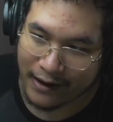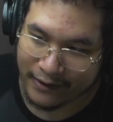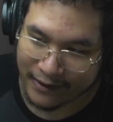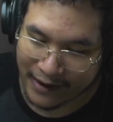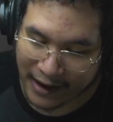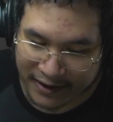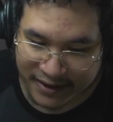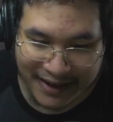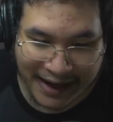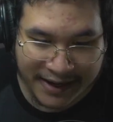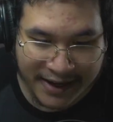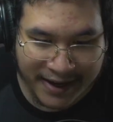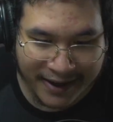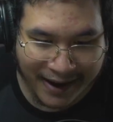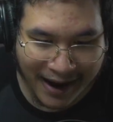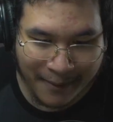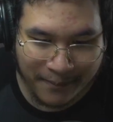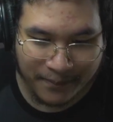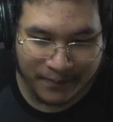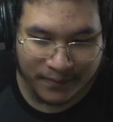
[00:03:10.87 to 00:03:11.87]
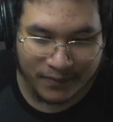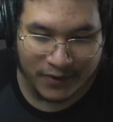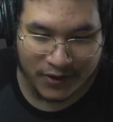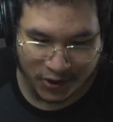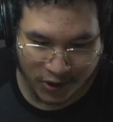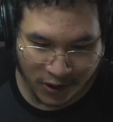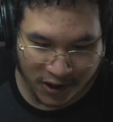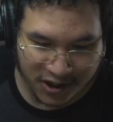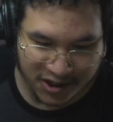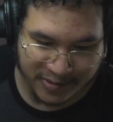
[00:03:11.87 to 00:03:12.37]
Next handicap,
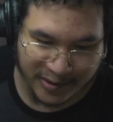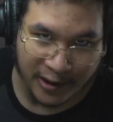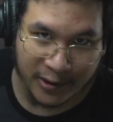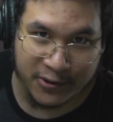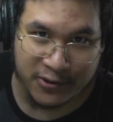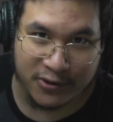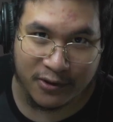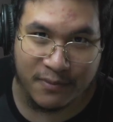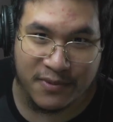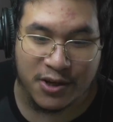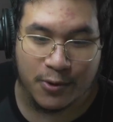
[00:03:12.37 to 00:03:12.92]
Josh will also be